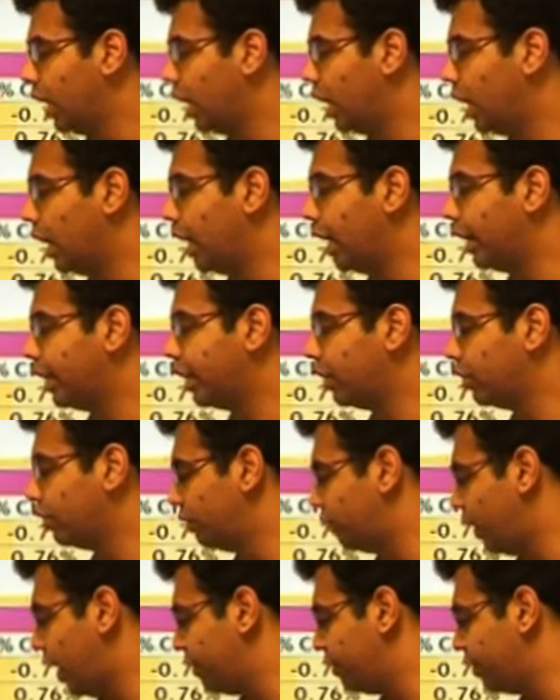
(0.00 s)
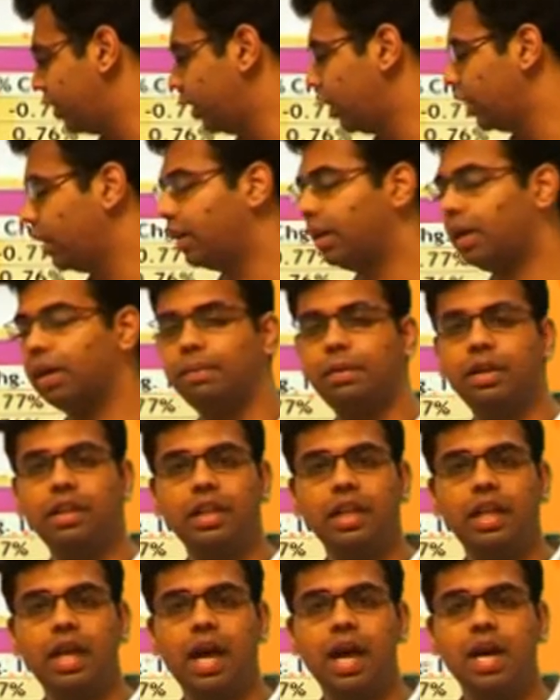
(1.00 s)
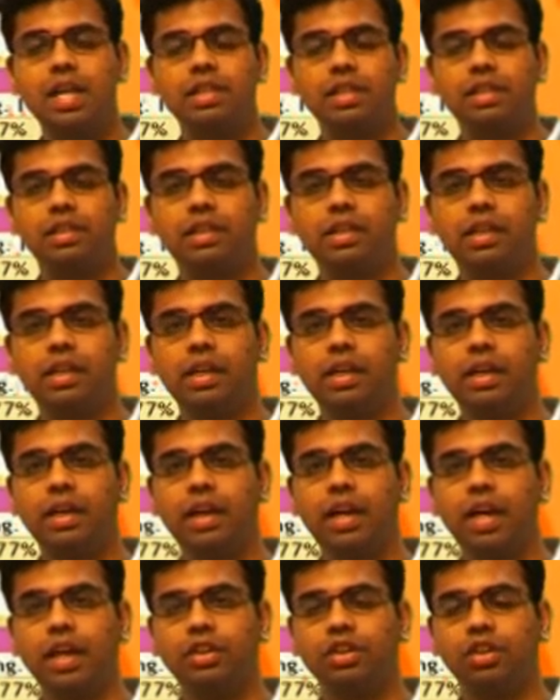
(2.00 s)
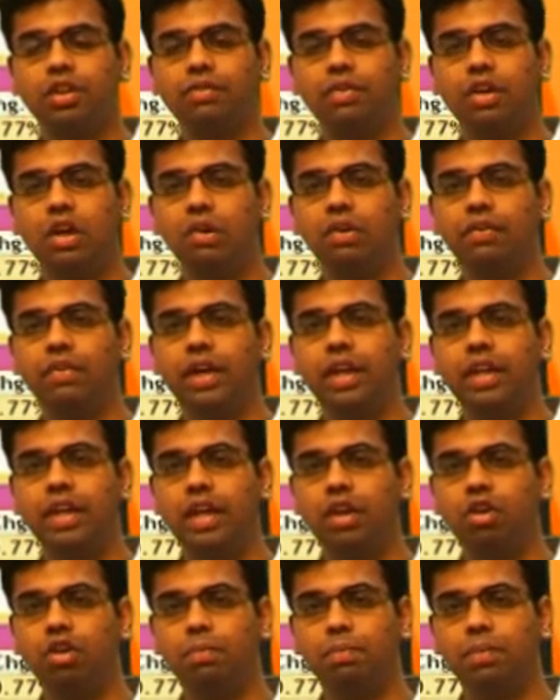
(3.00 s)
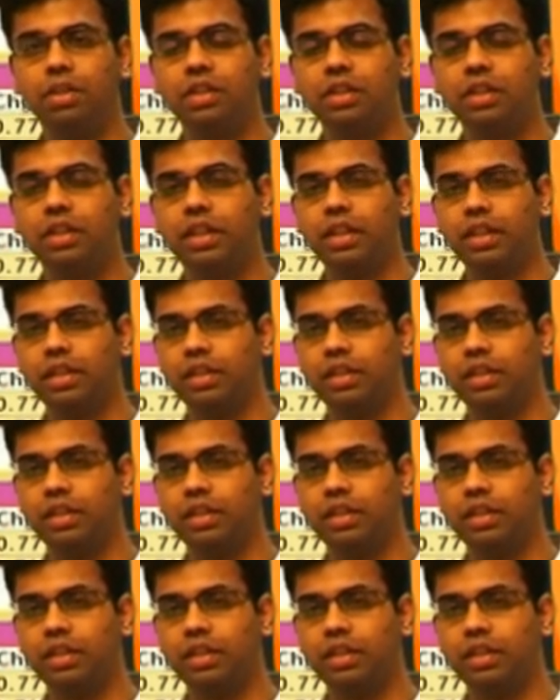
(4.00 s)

8,500 being the highest, has seen a reduction of around 29 odd percent,